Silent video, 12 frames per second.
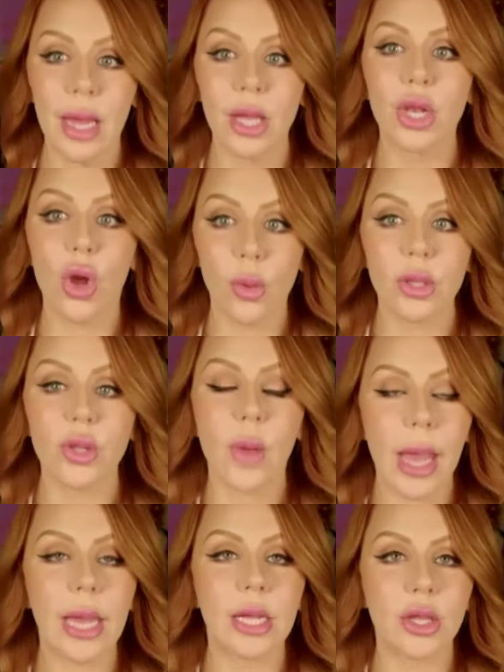no, it's
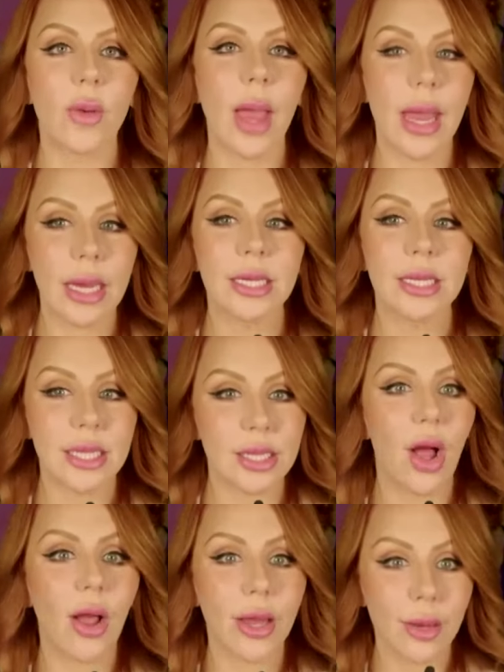okay. It's okay because he's
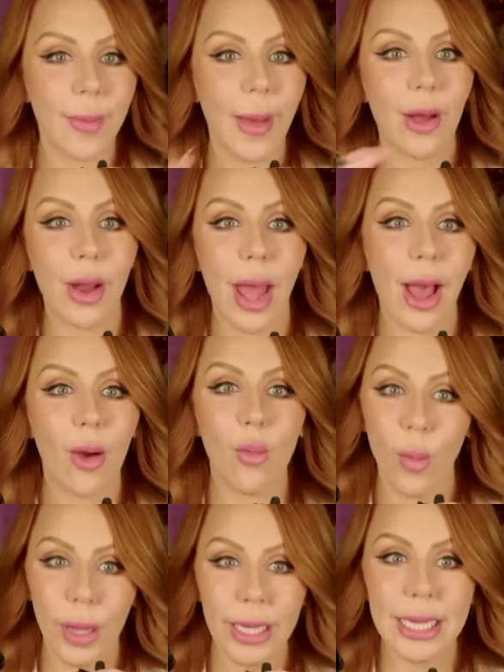talking about how
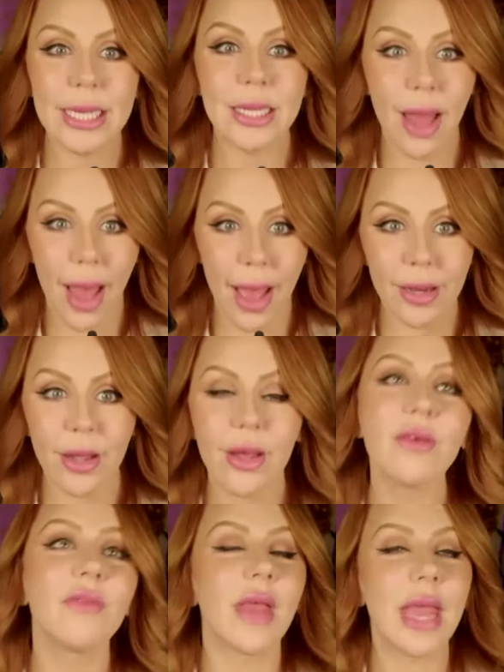what he died
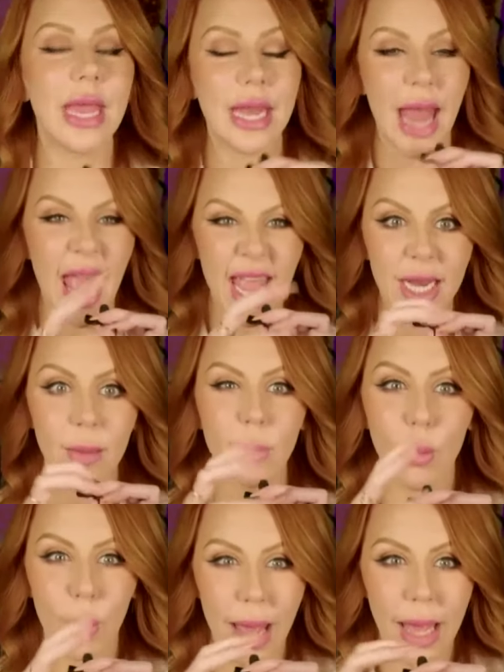of it ate him
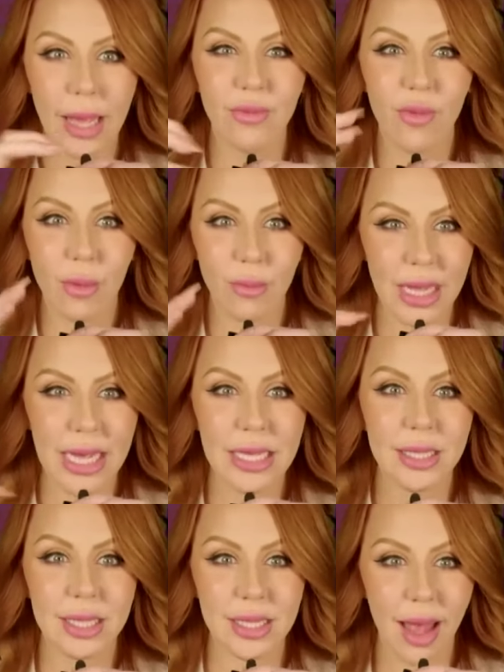away from the
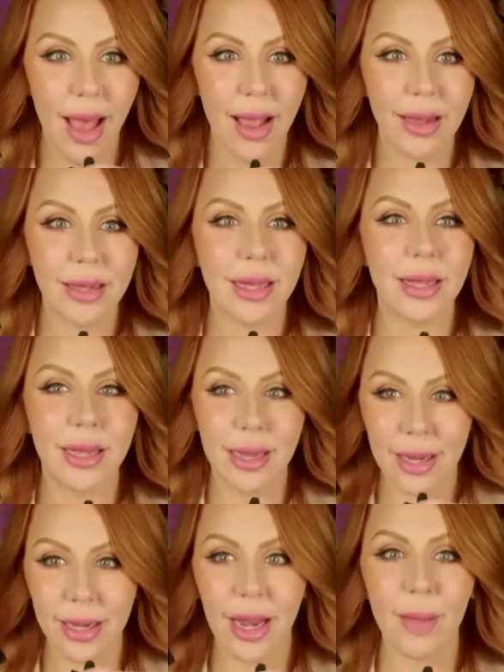inside and
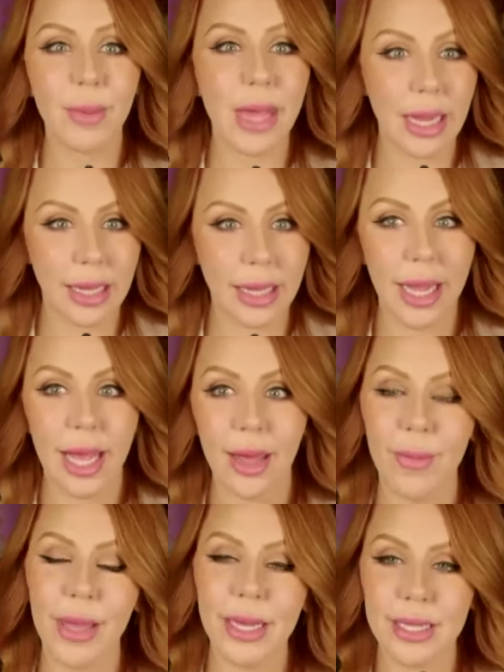ended up killing
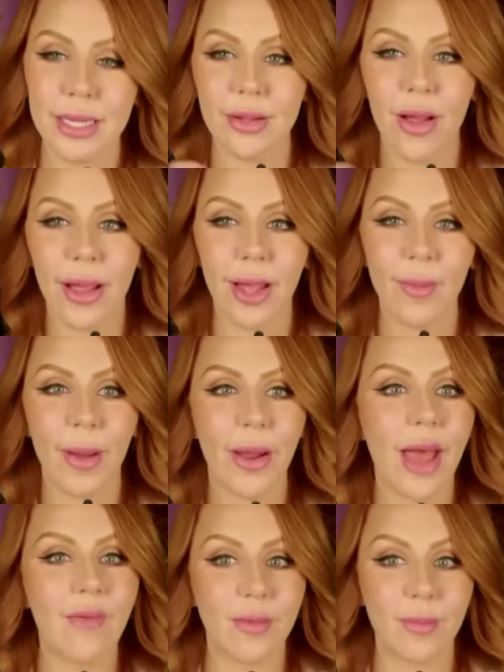him. And he's talking about
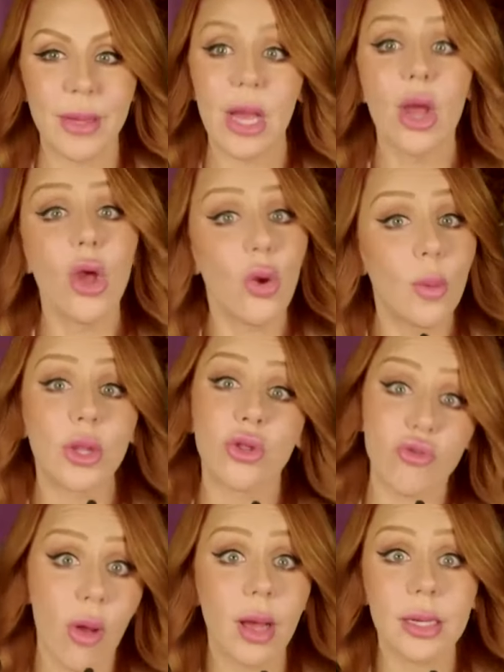having p which
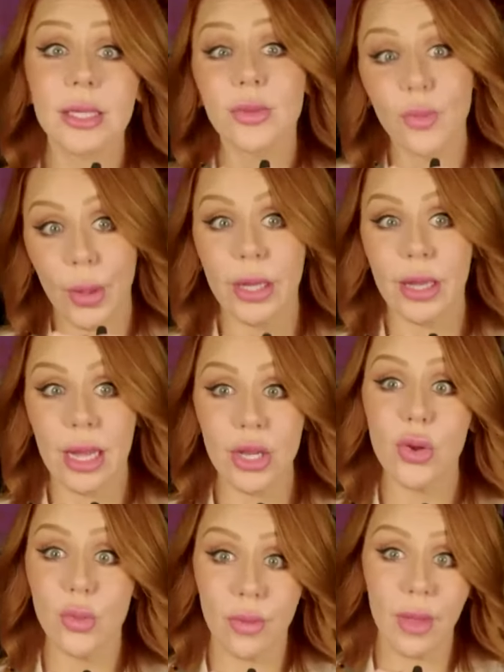drugs? What do they
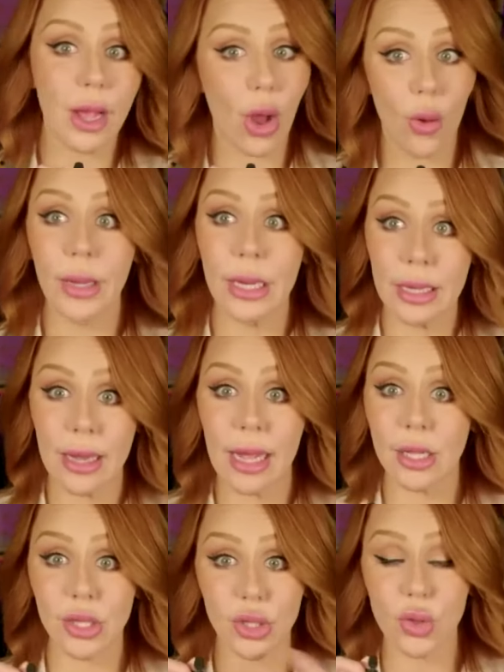do? They go in and they
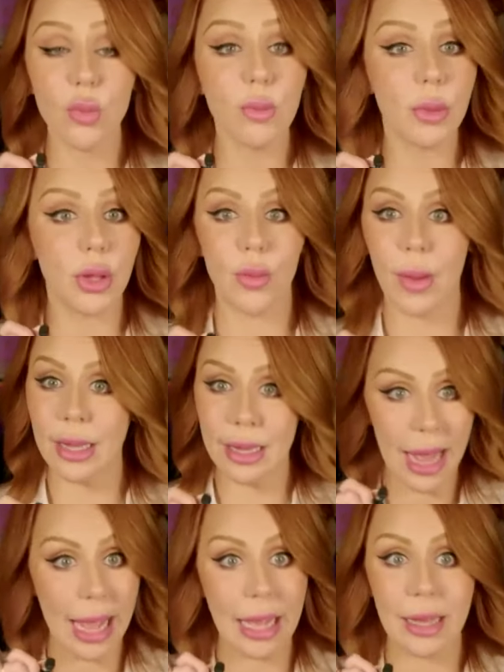consume yeah. you, and
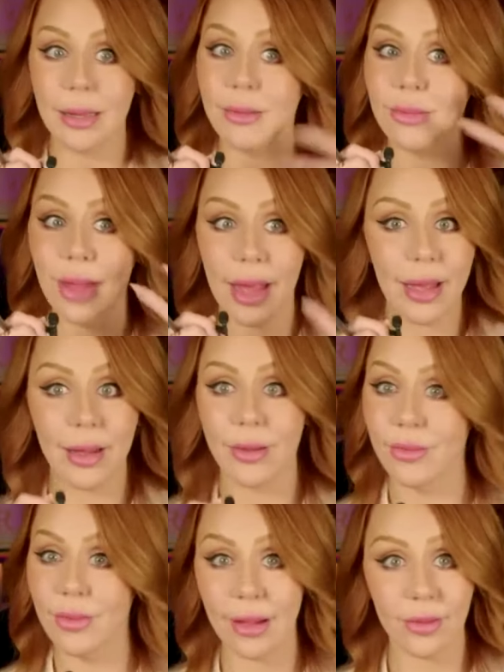they they
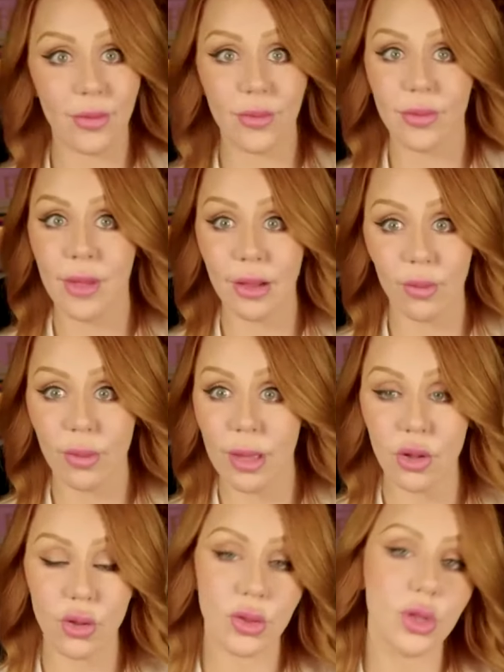that's that's what they
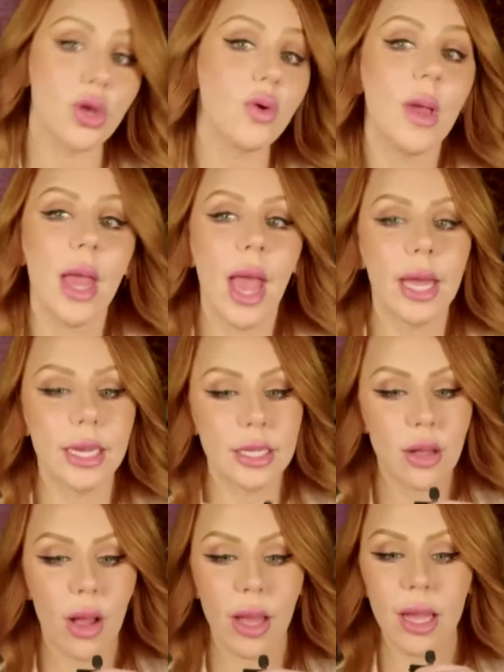just do. And he's
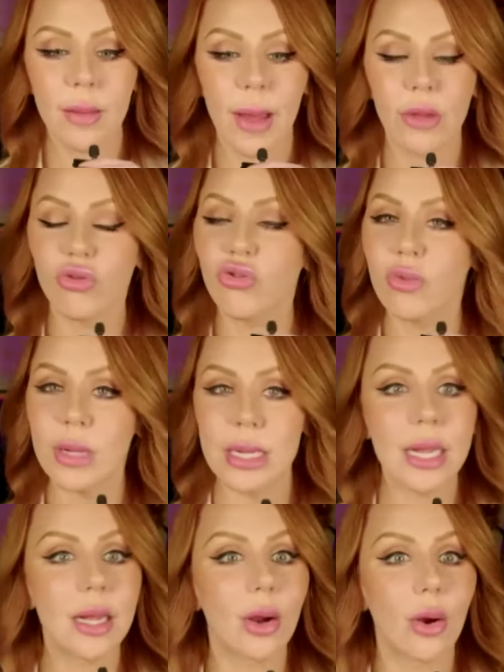talking about
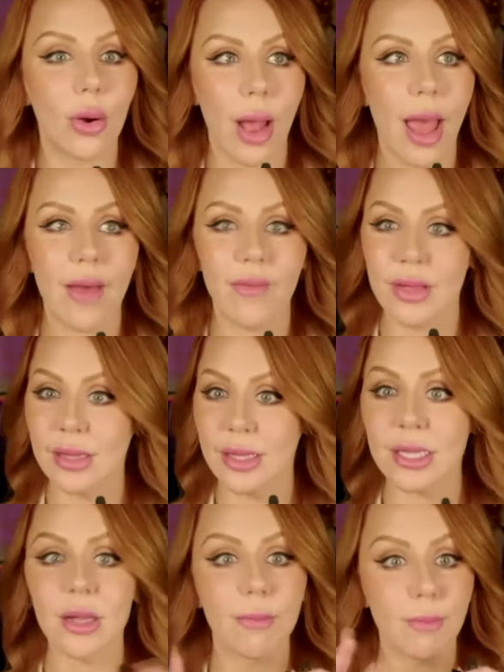treating or having
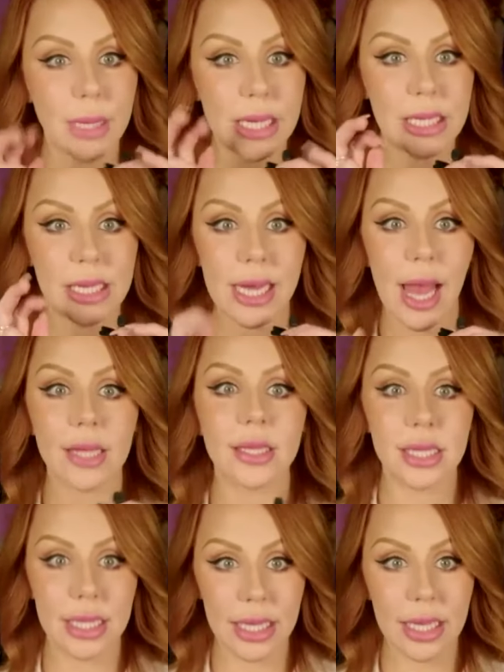this
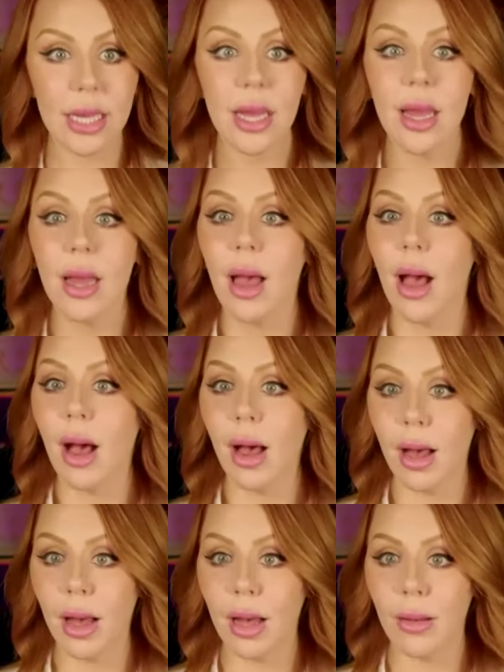PTSD.
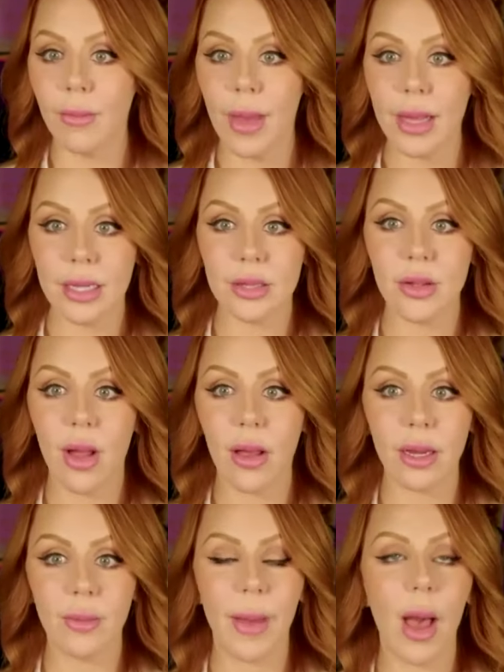Um, and he's
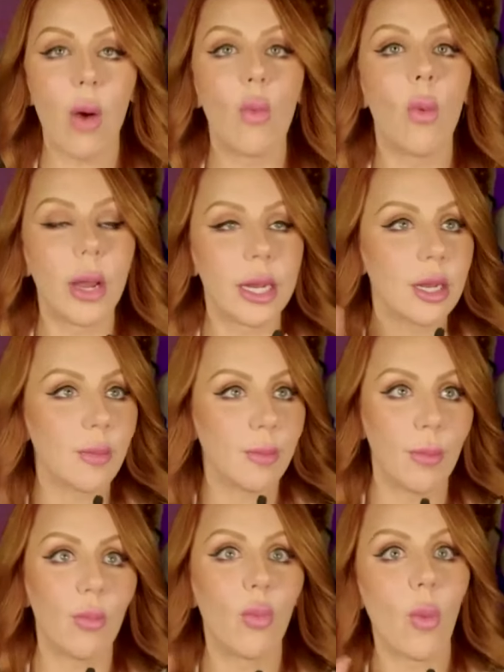talking about wanting to
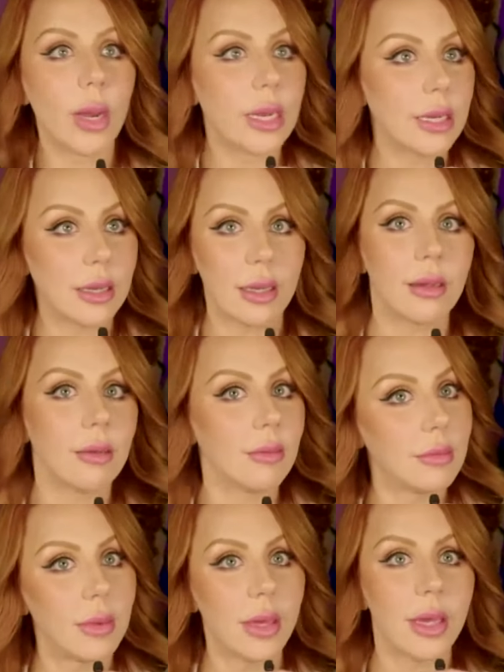wanting to
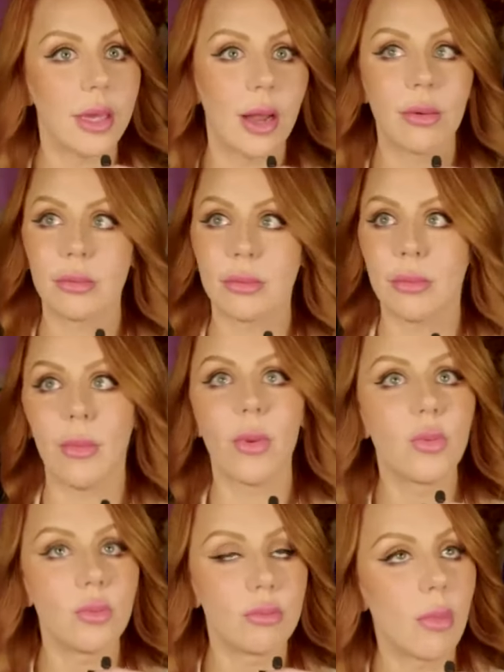you know
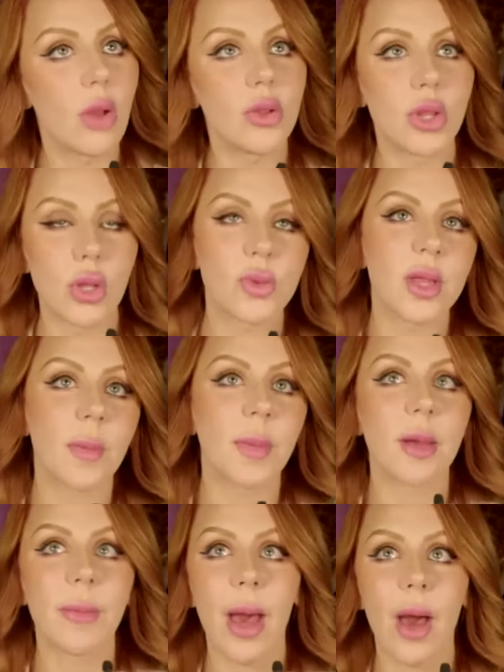do something
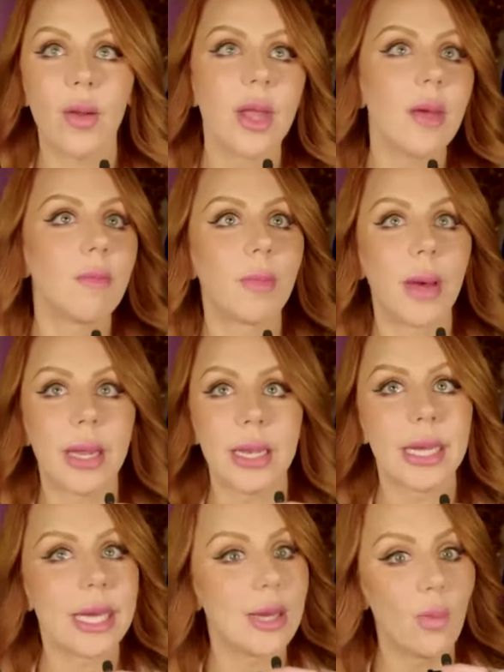about it, but
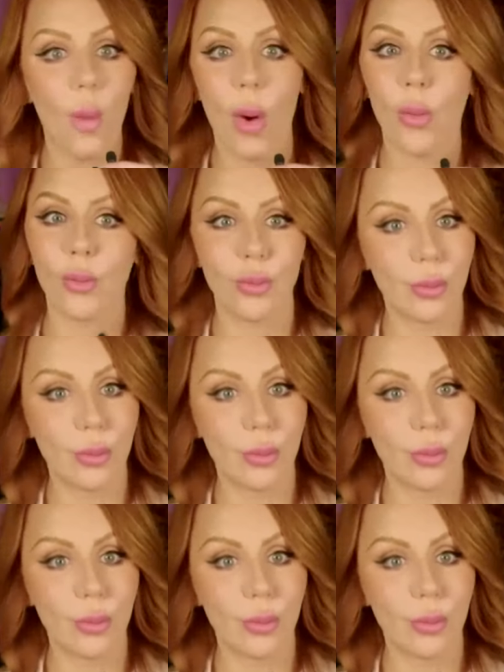he won't